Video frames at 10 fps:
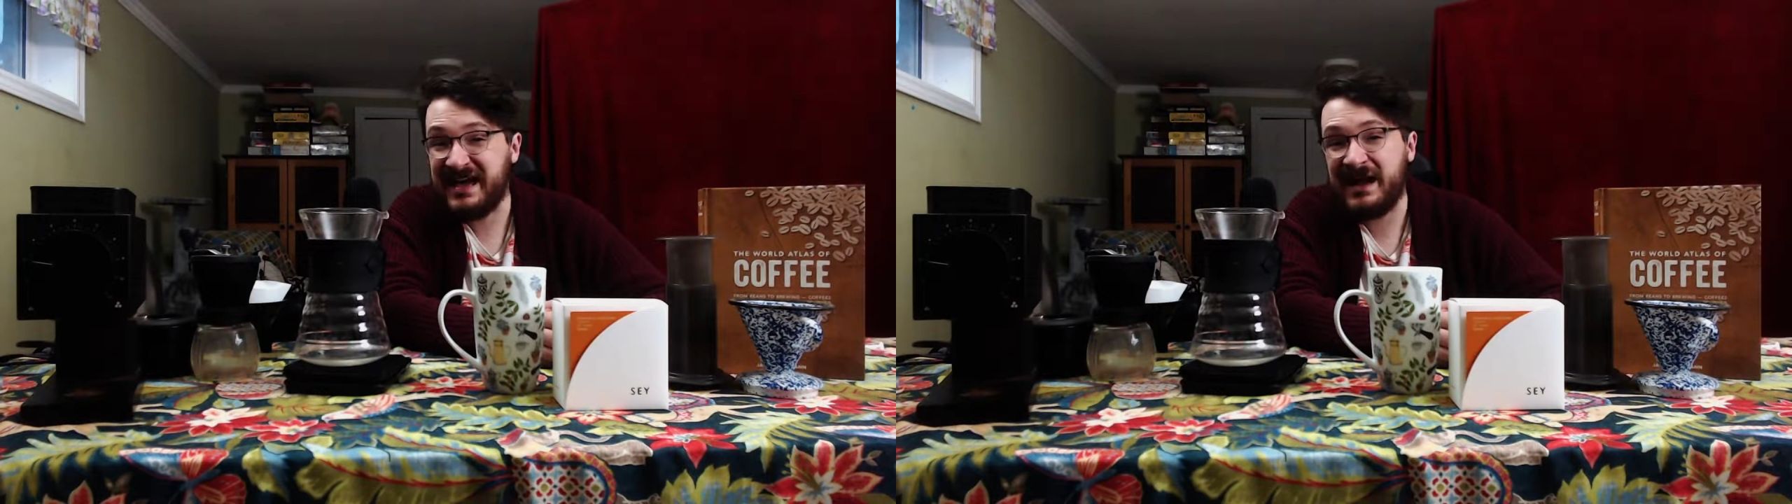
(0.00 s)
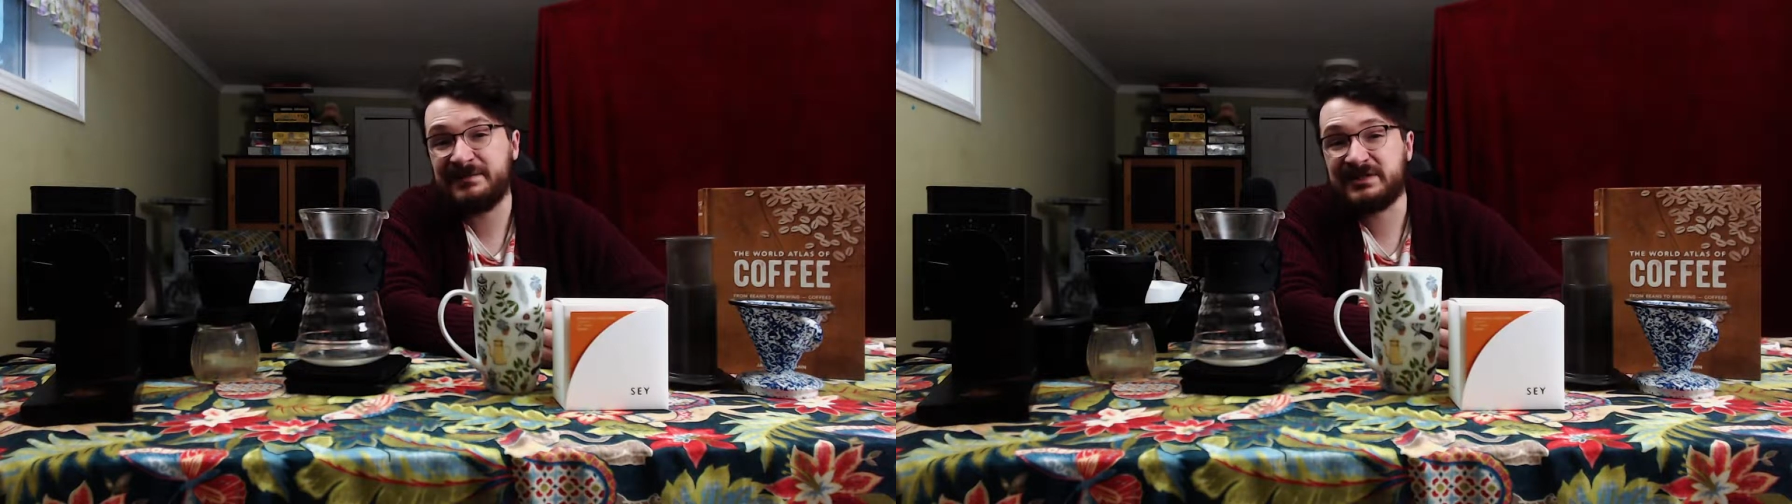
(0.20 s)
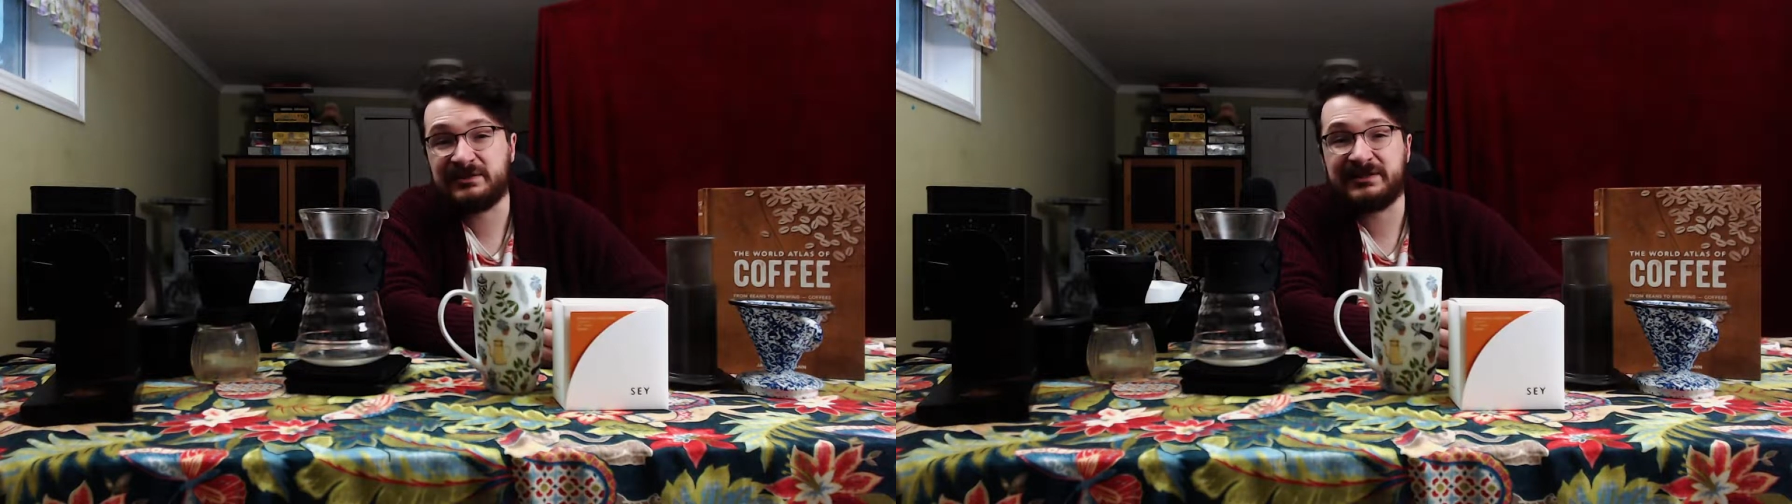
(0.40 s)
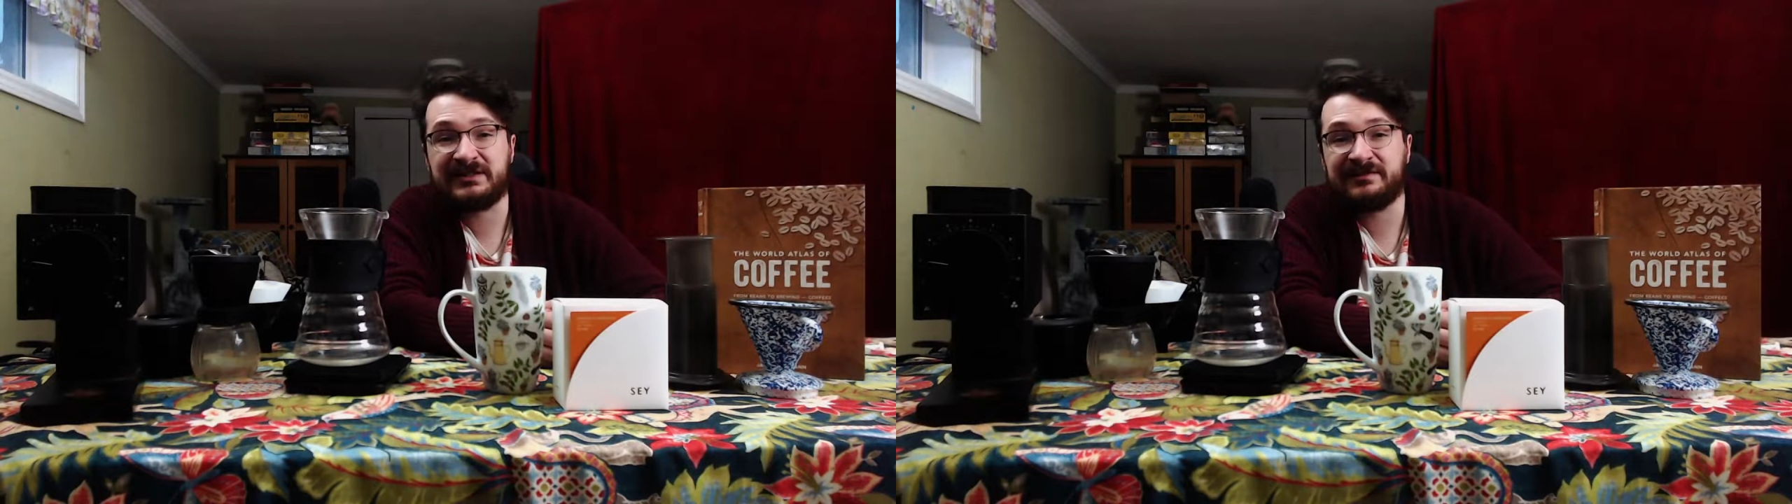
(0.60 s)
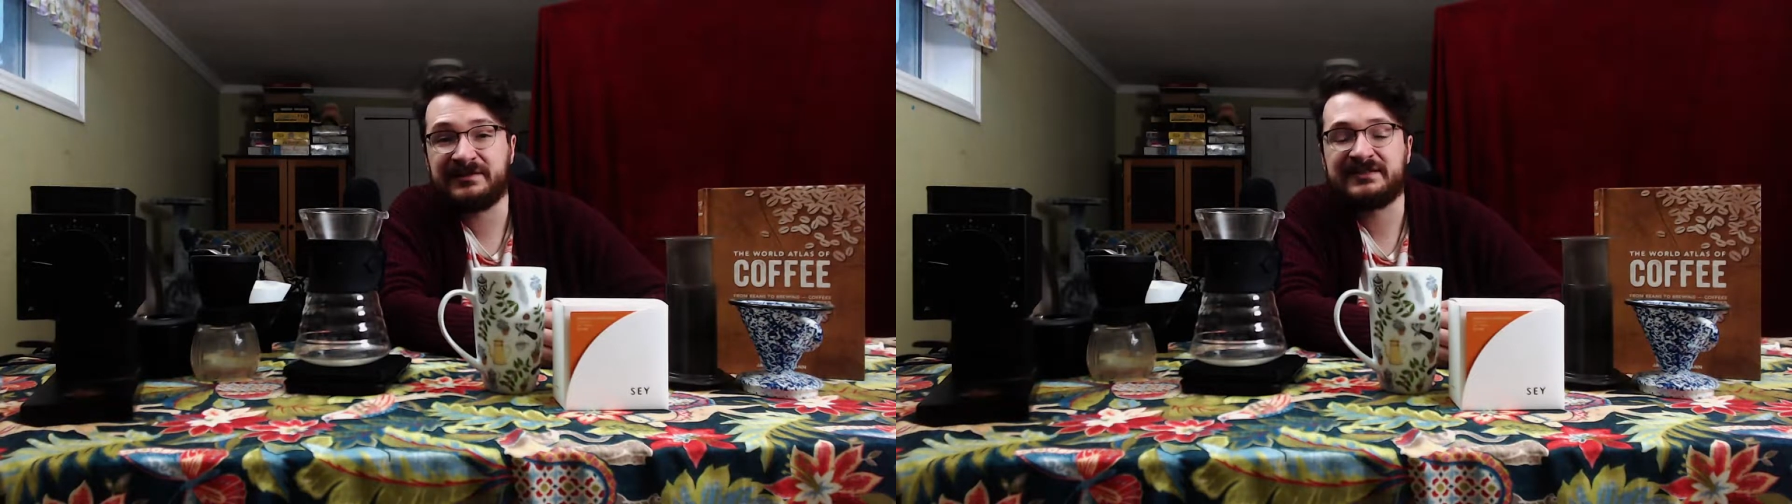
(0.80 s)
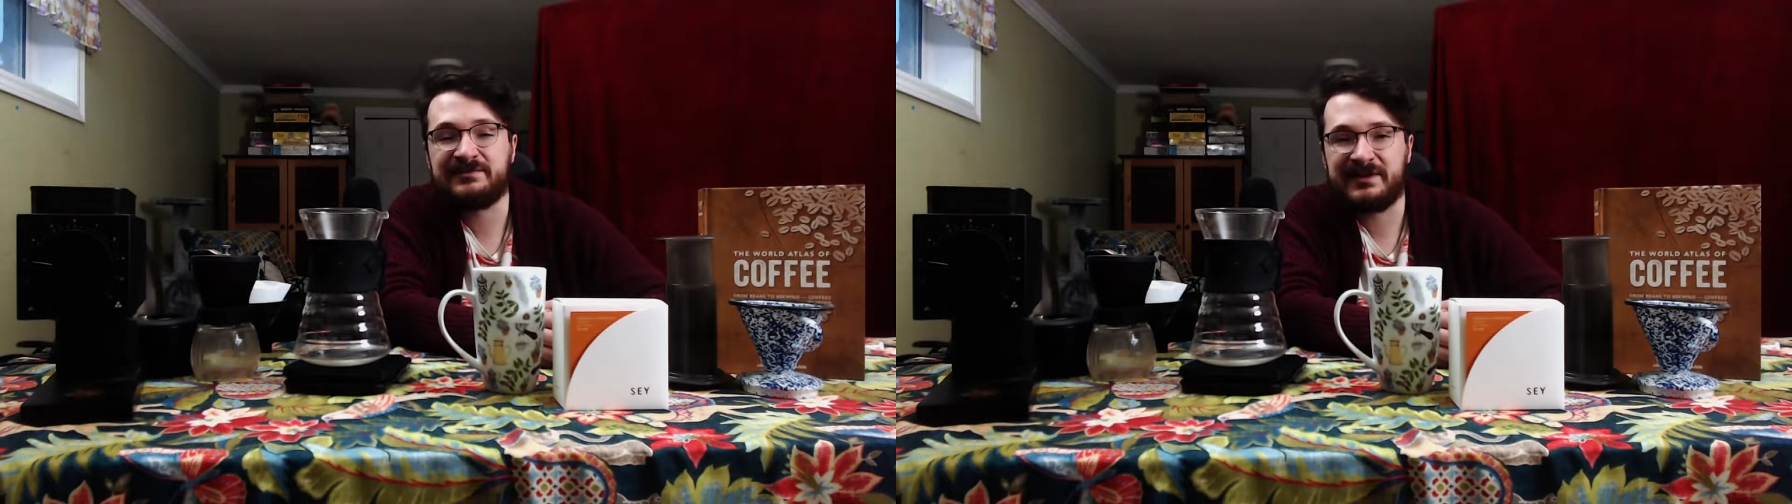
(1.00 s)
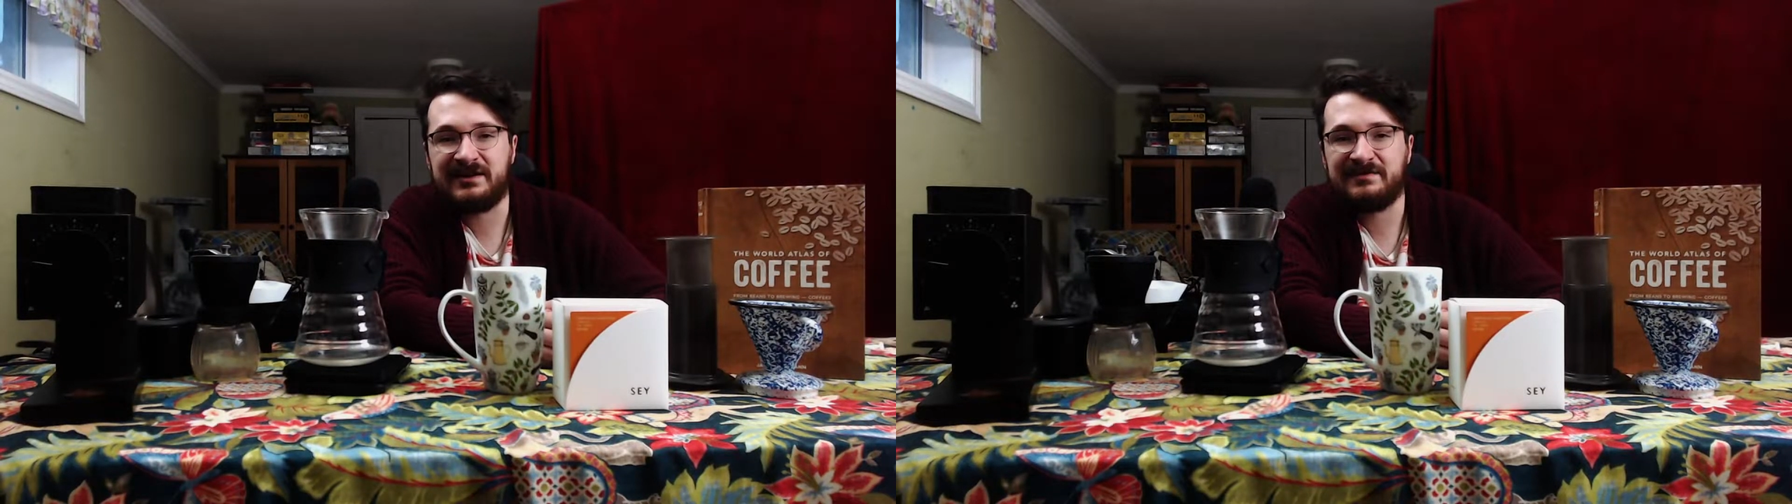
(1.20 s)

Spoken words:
absolutely lovely to me.